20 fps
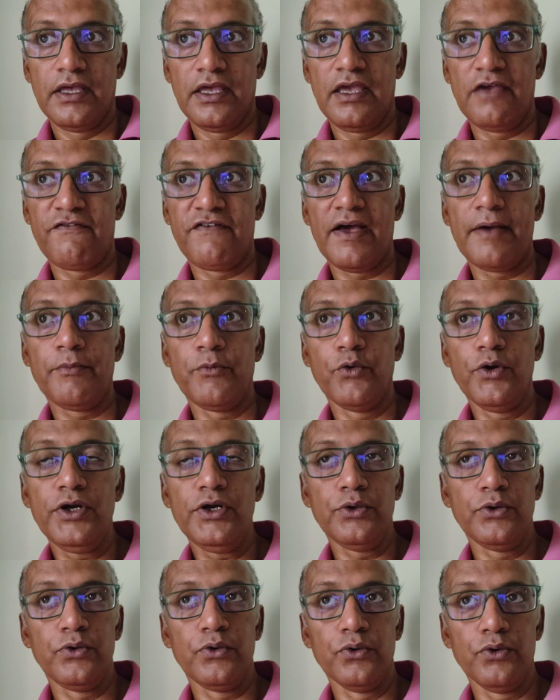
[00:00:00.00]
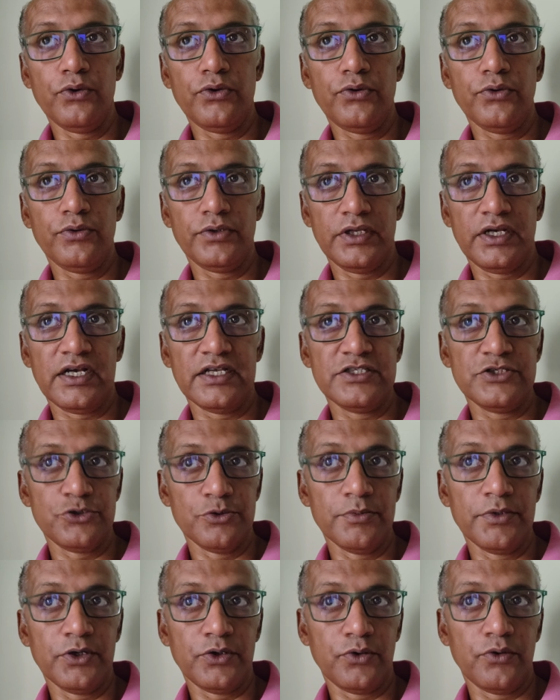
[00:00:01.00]
If I'm going to go to the
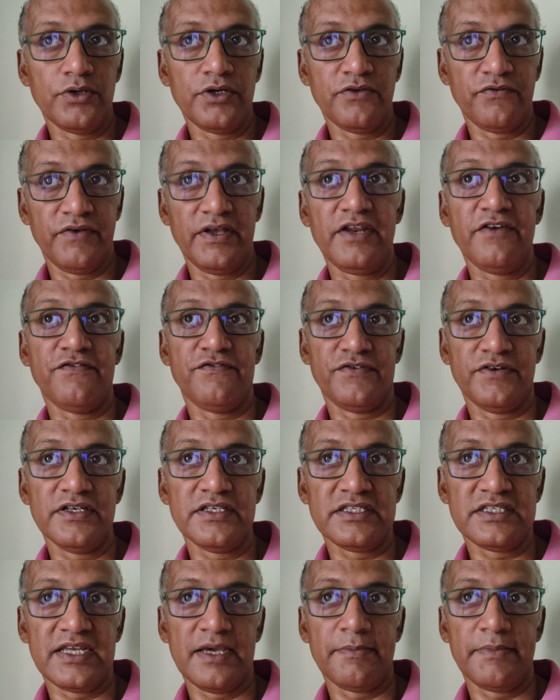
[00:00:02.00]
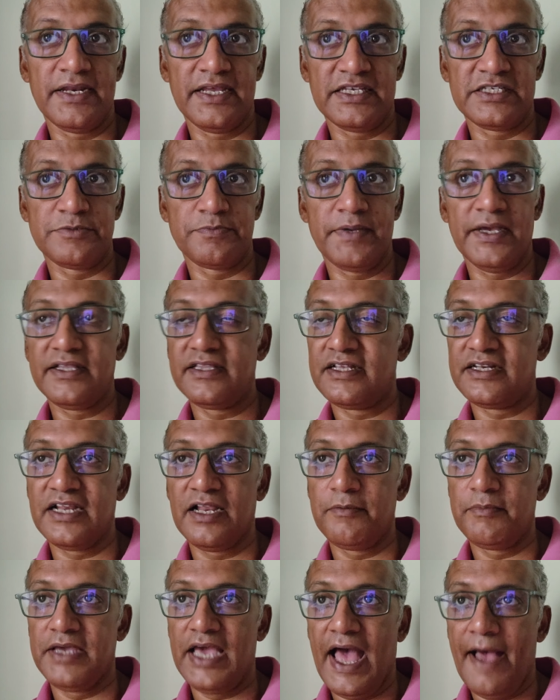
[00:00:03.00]
consumer court the very first time and expect that
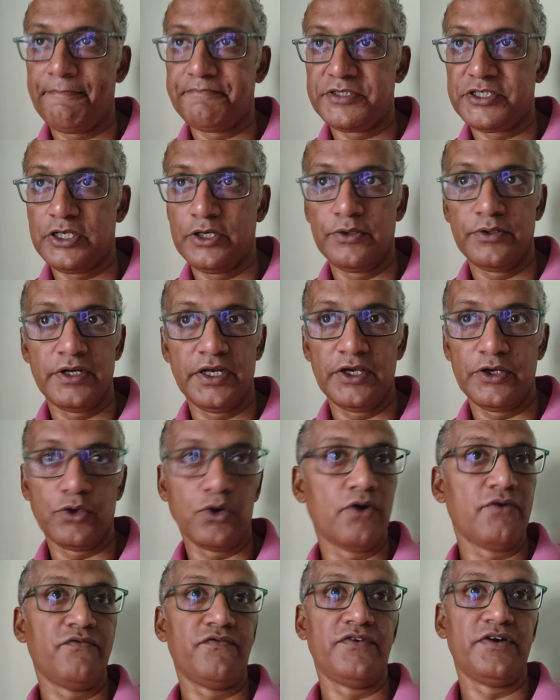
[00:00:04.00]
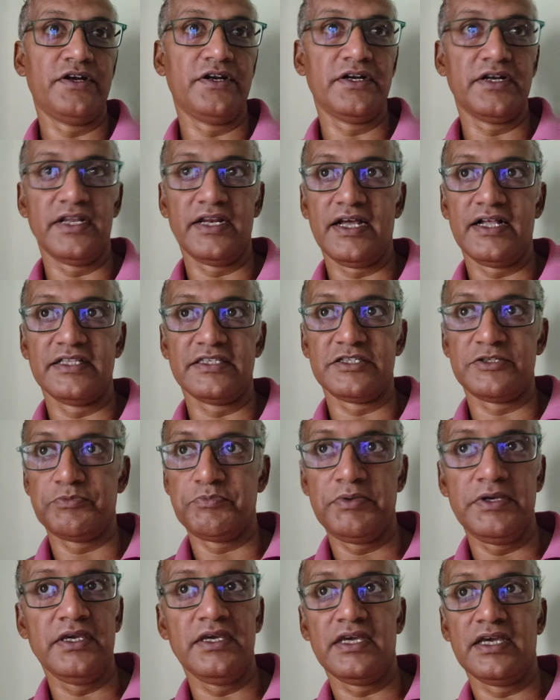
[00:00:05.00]
I'll be absolutely confident and I'll
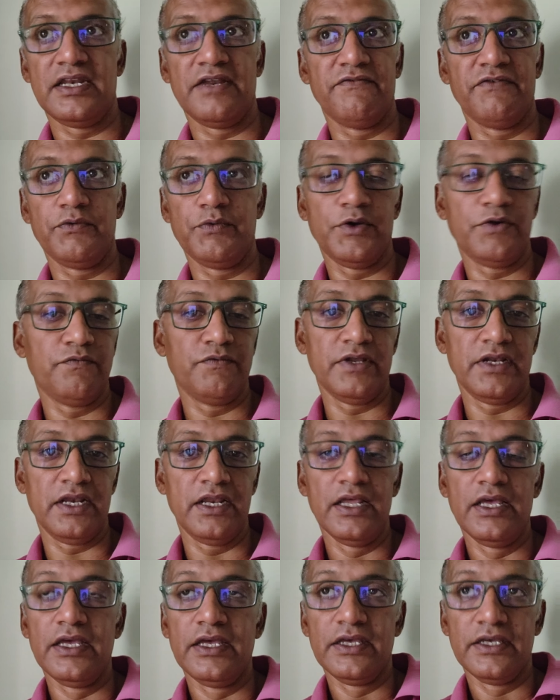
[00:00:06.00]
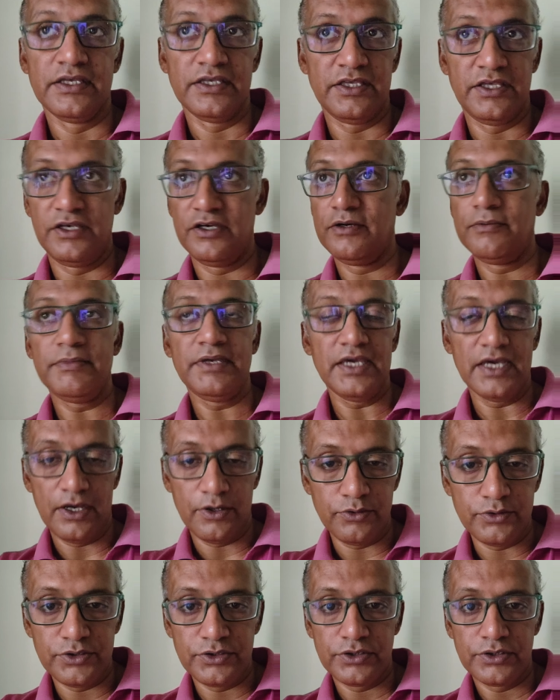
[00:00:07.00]
speak and everyone will hear me
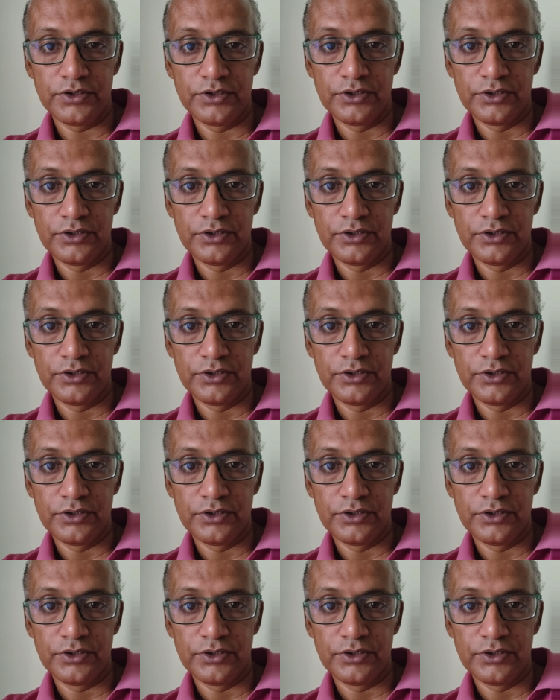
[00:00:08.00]
out,